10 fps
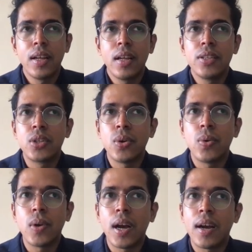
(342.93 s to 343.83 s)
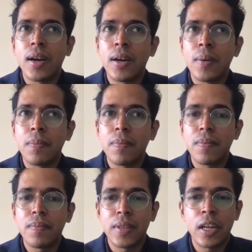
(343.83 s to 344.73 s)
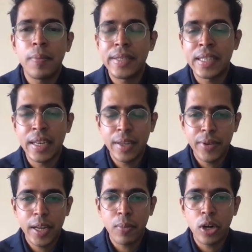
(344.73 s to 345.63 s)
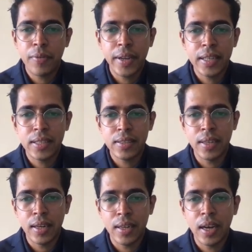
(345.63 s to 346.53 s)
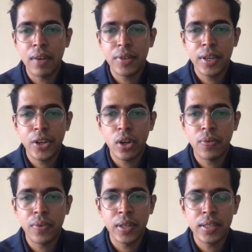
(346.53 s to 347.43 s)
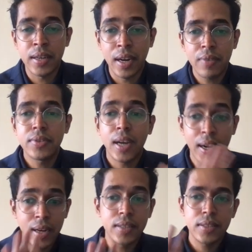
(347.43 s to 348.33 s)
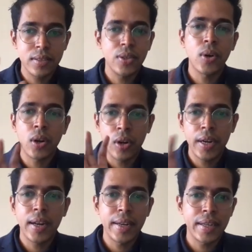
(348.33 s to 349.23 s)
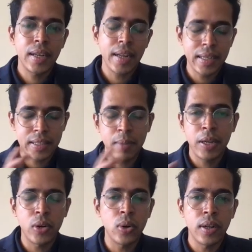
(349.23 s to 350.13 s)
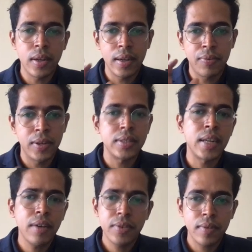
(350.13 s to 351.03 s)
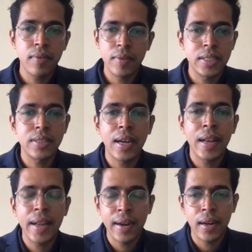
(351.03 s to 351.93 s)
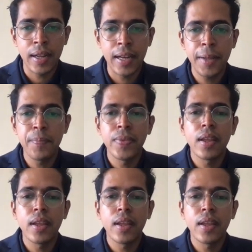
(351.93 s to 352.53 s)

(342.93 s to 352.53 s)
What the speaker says: So there will be significant modifications done after your first draft, unless you are already writing an extremely good first draft, which is highly unlikely.